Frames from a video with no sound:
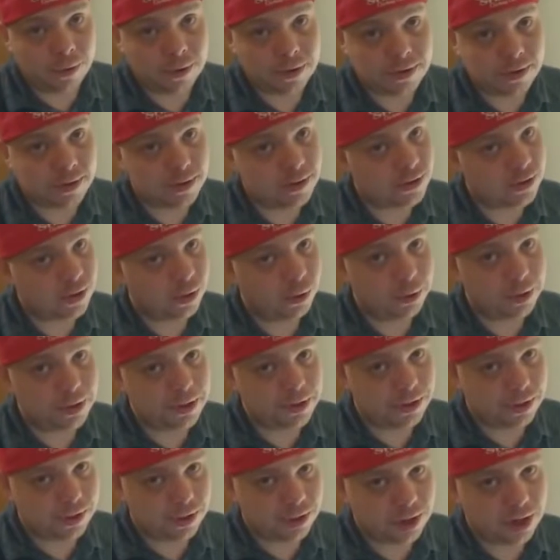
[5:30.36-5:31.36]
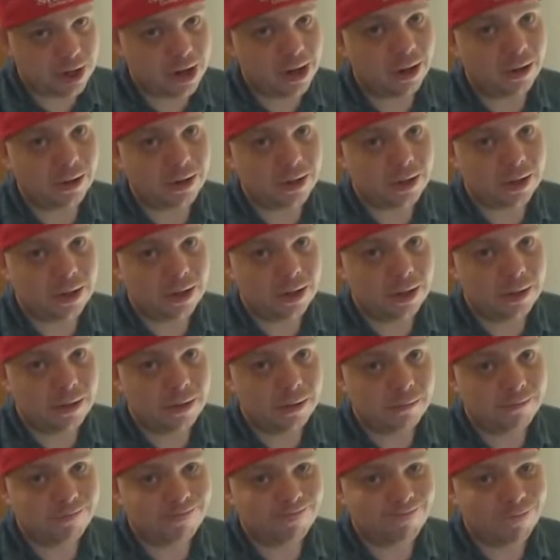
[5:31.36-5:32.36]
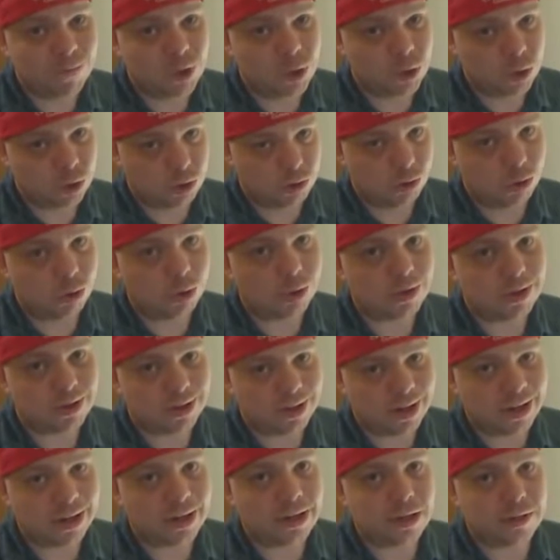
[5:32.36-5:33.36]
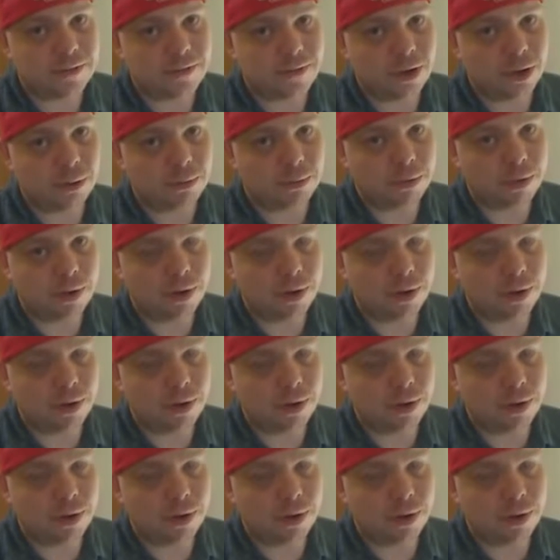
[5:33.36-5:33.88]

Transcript: course, there's always your child's school science fair